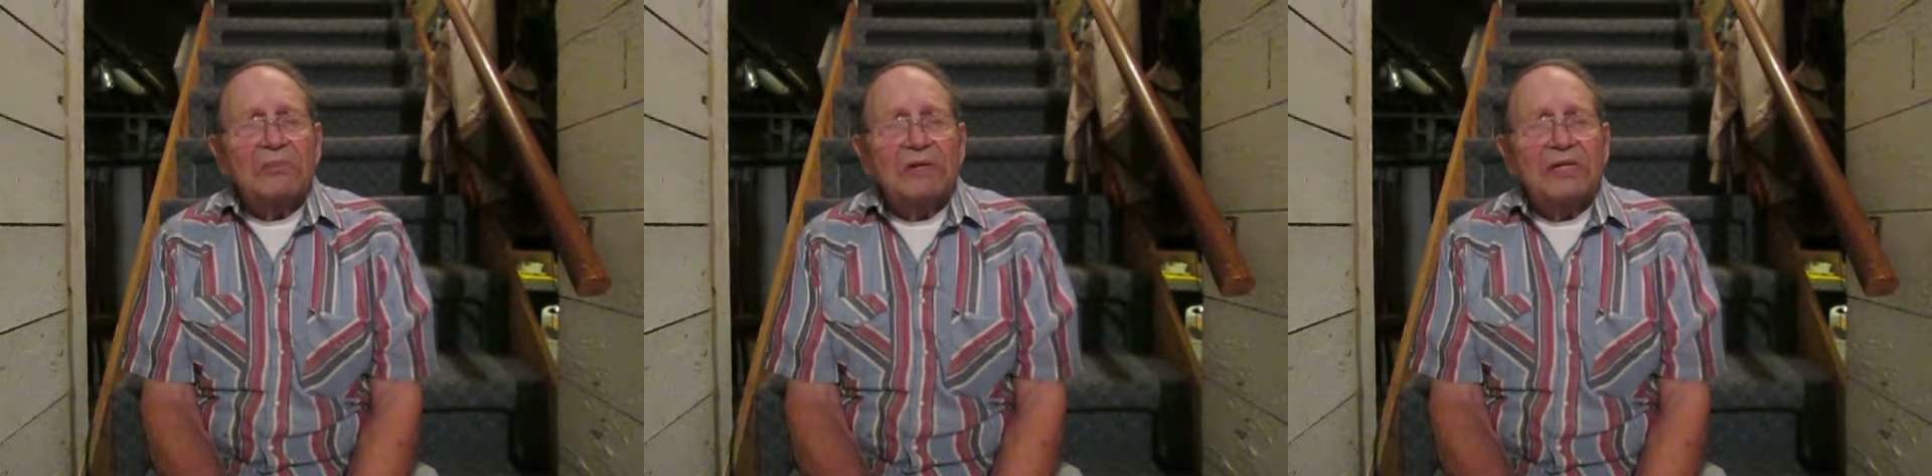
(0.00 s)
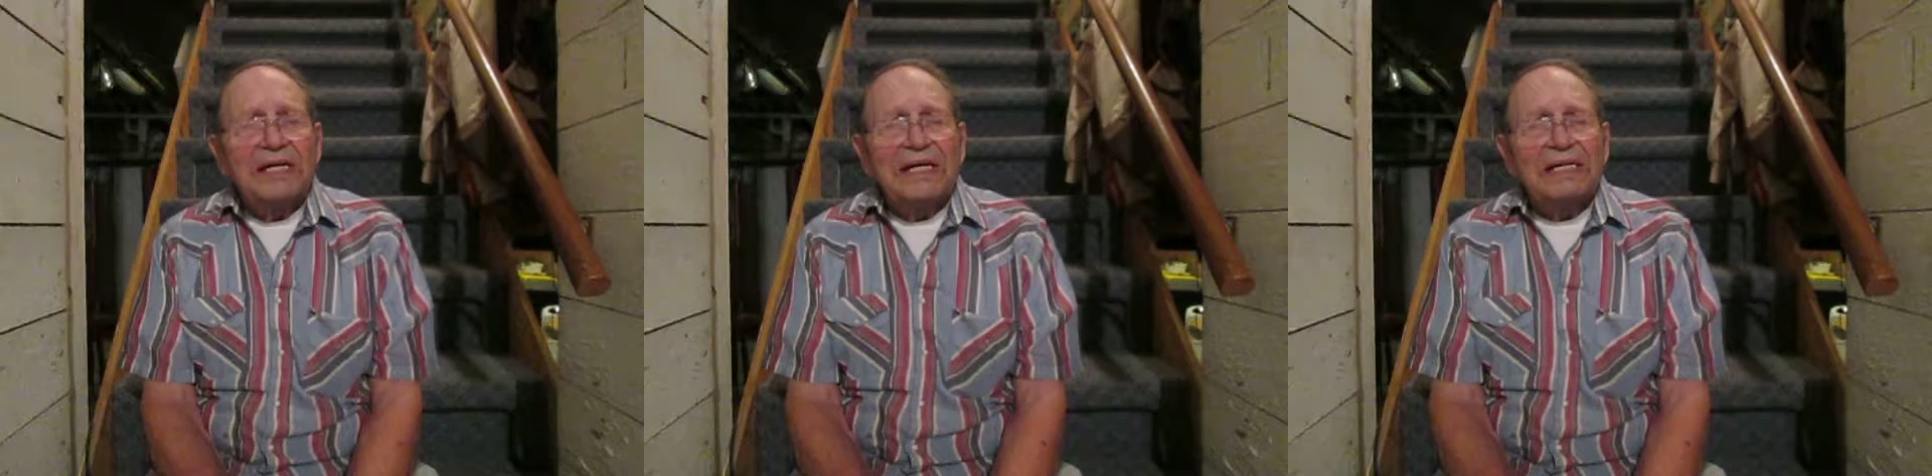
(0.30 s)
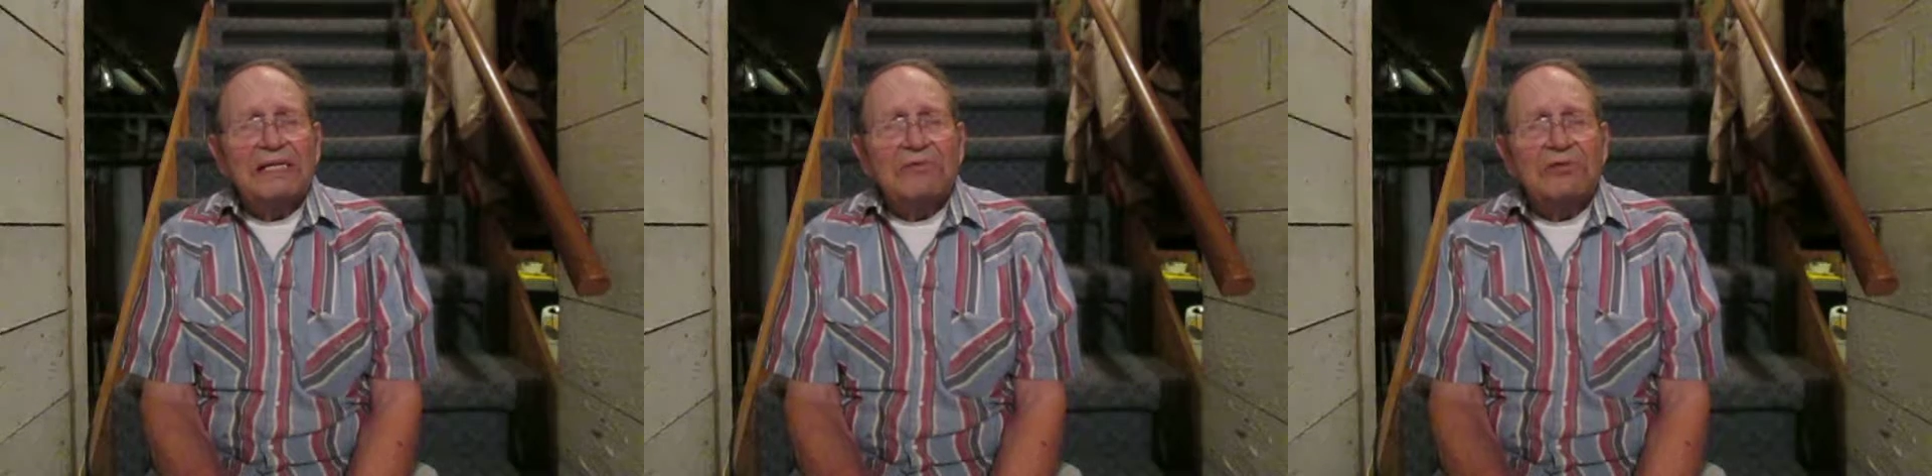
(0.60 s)
My
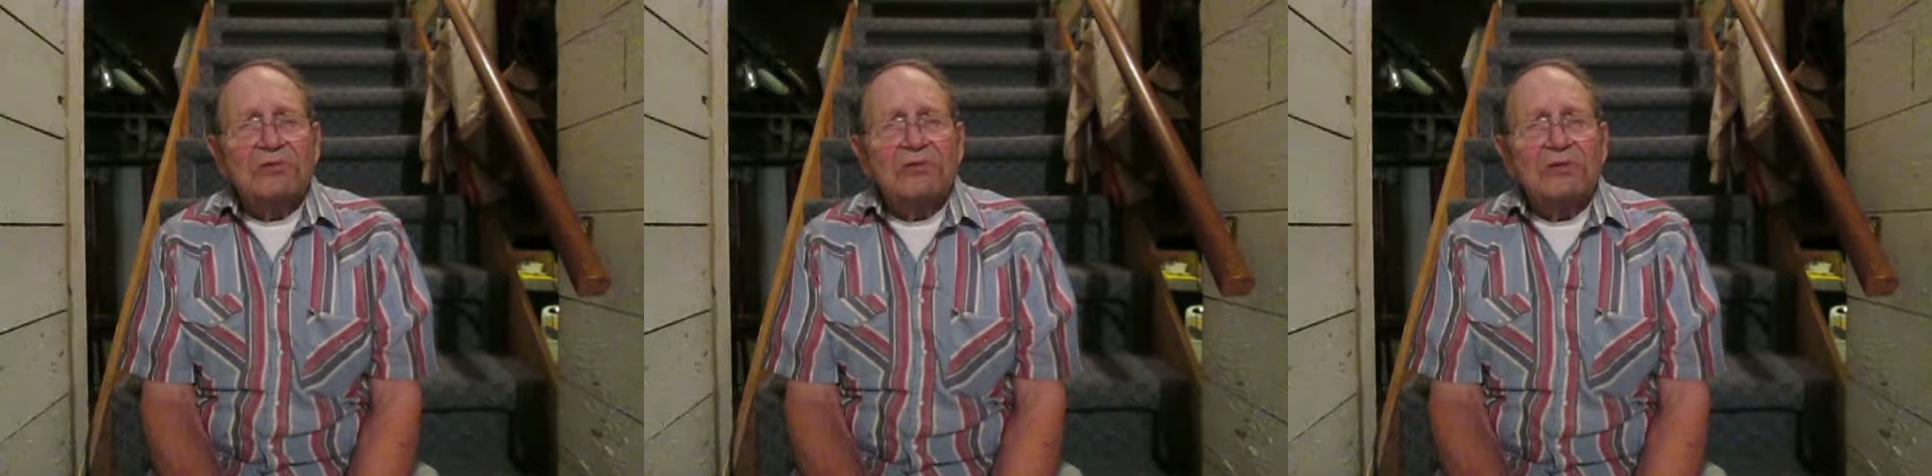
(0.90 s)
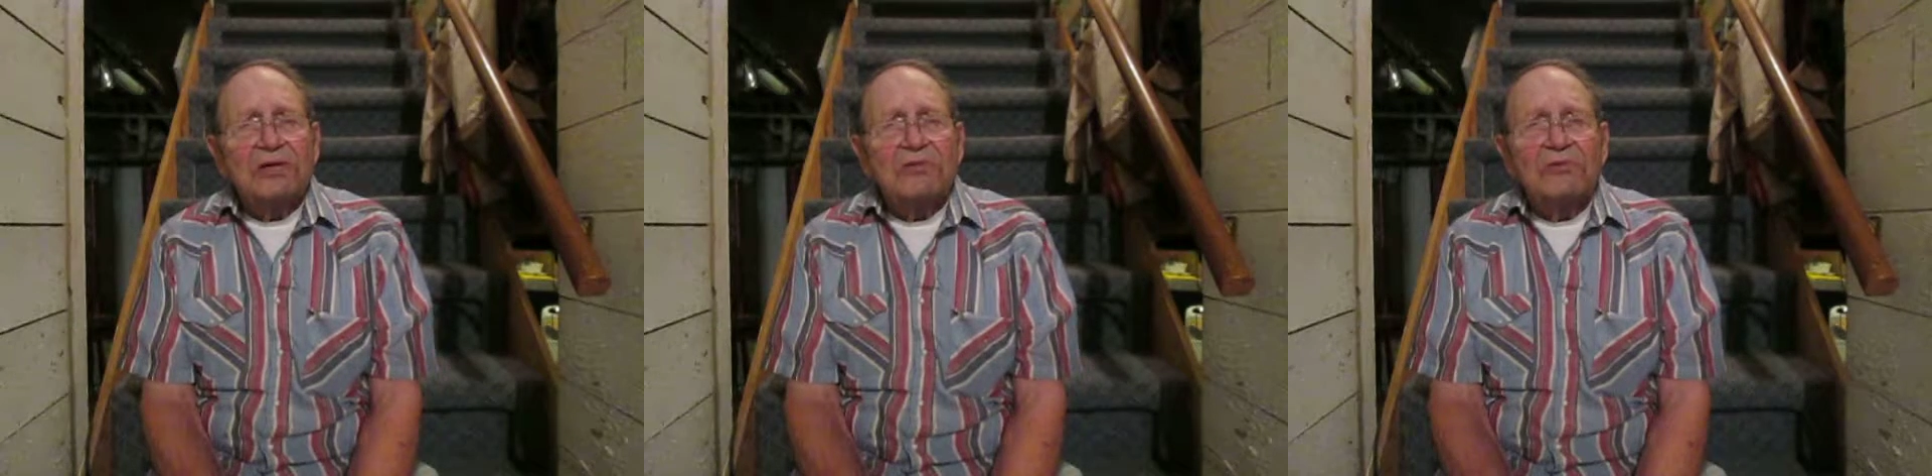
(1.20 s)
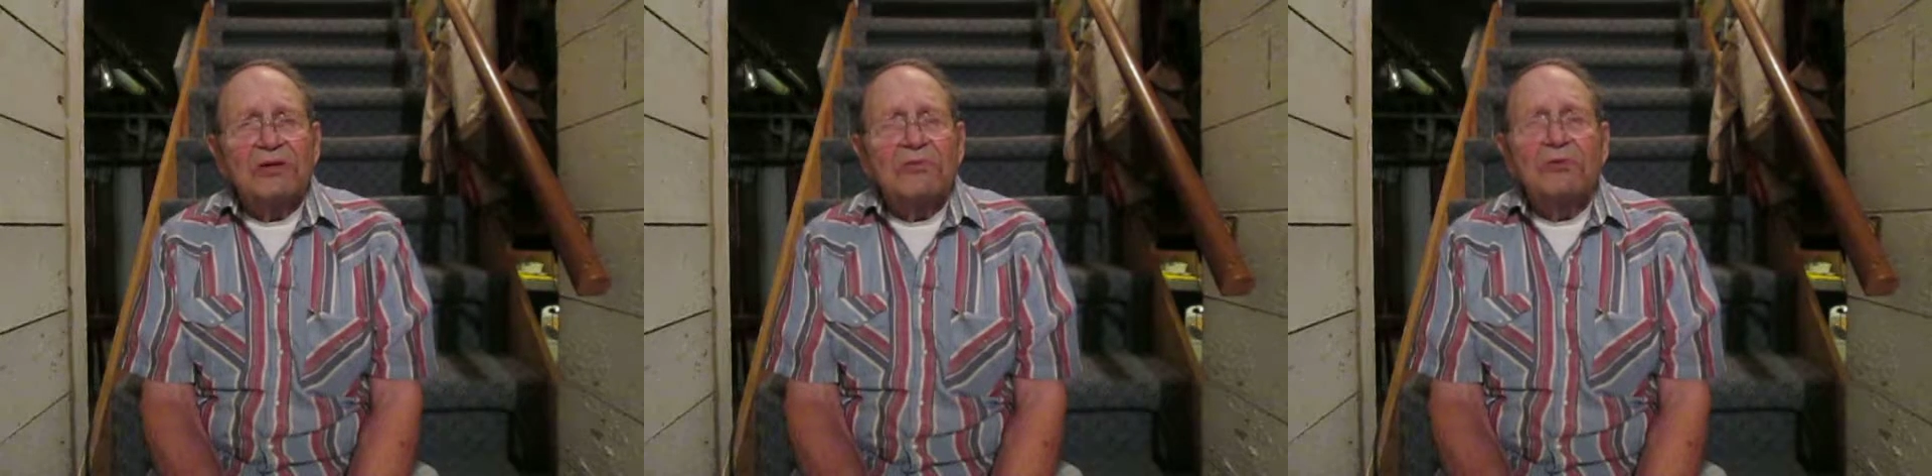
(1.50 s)
dad I
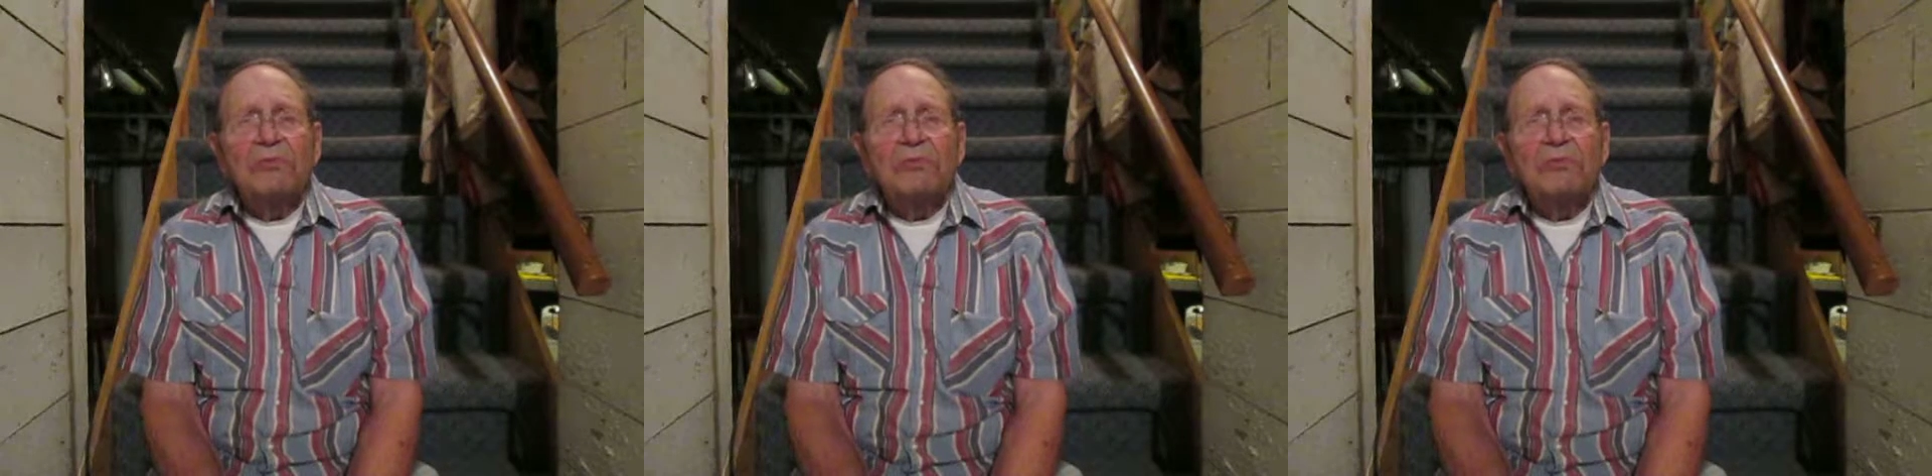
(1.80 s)
don't ever